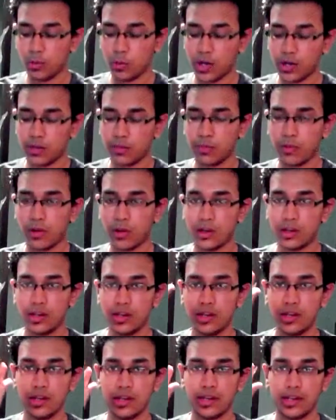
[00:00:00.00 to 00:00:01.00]
one ball
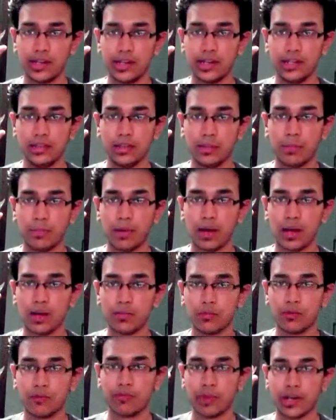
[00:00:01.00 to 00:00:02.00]
in the
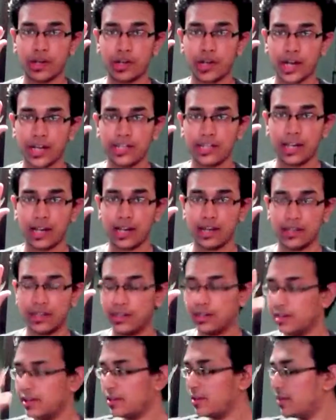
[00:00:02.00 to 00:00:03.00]
palm of my right hand
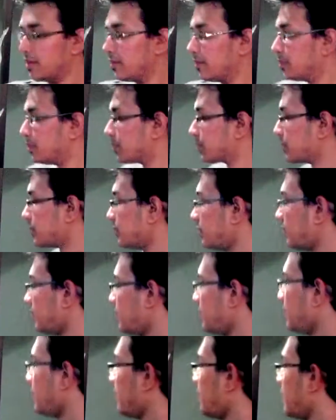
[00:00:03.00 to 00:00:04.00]

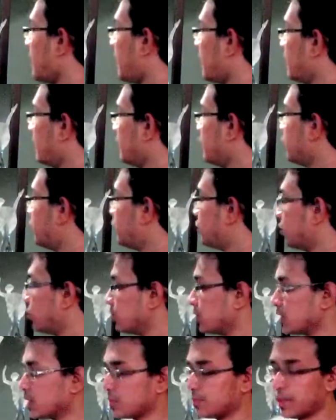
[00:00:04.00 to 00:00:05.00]
and I
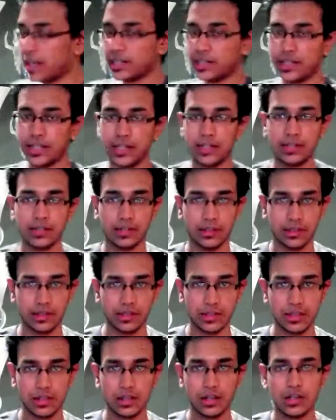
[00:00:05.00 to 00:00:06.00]
show the spectator
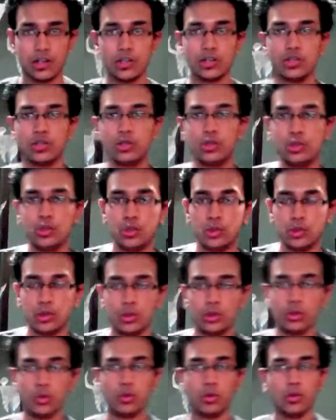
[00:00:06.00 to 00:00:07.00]

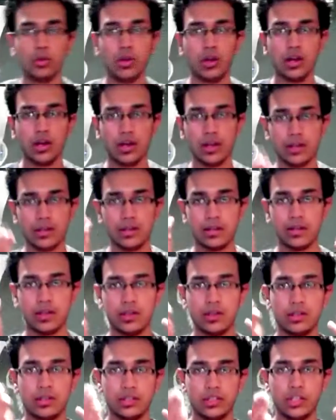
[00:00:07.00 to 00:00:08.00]
two
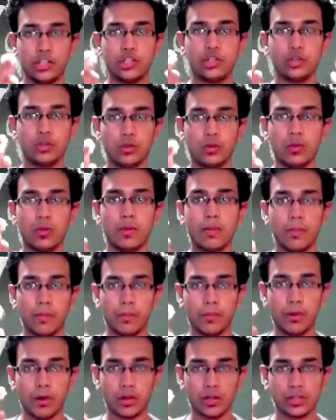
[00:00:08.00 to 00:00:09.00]
tissue
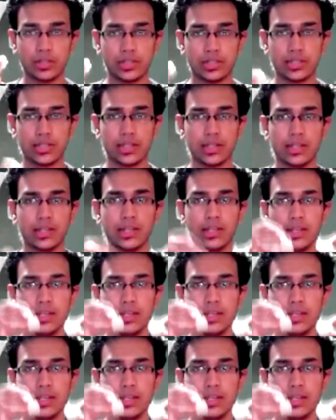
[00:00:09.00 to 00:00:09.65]
balls.